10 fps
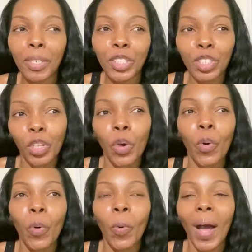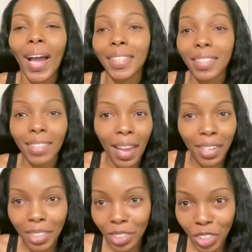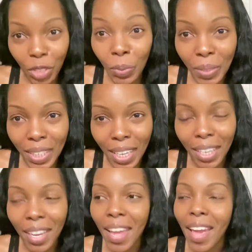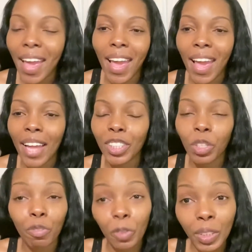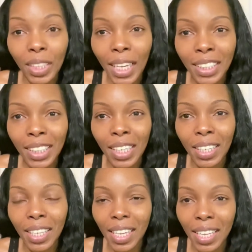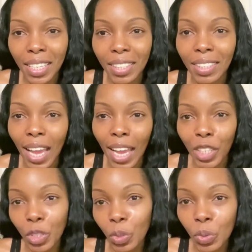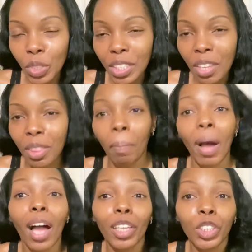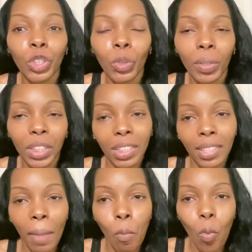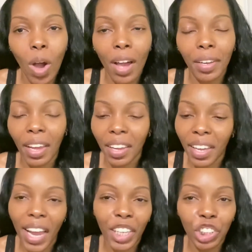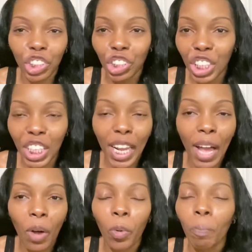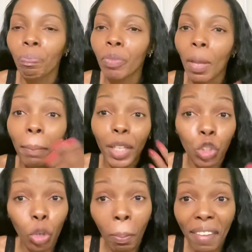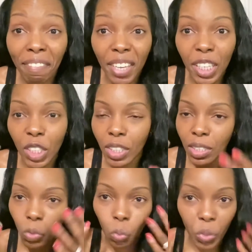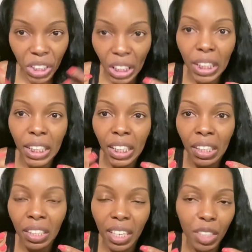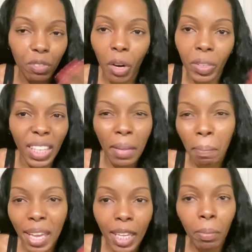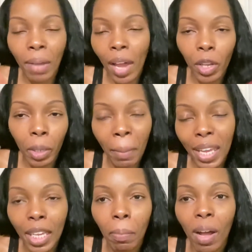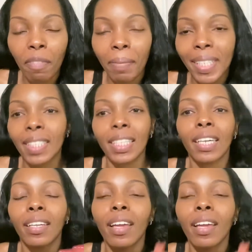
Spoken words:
So I decided to use it. And so the first thing I did is I used the polisher, which is step one, and I kind of just took it out, made sure my face was clean as far as like makeup, got all the makeup off my skin.